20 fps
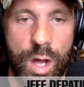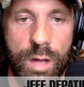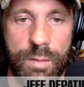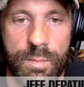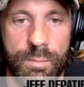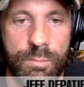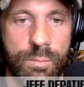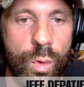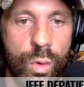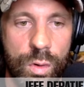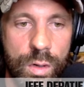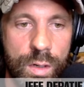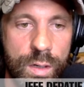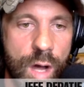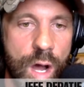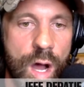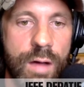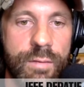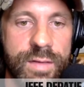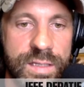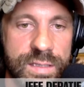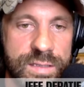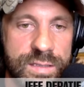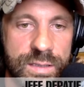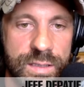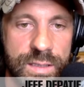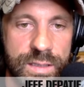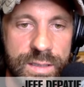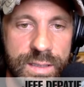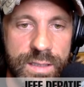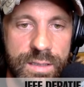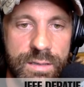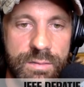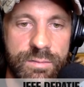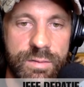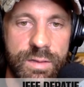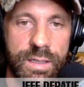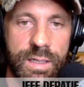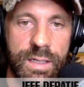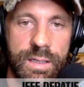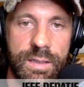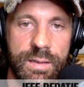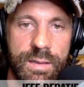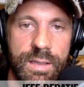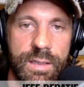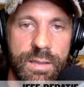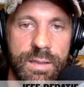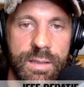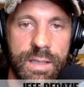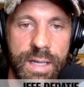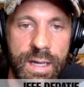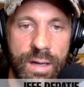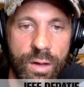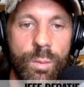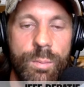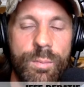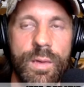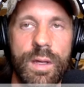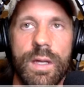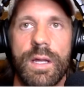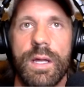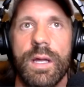more obviously in need of help,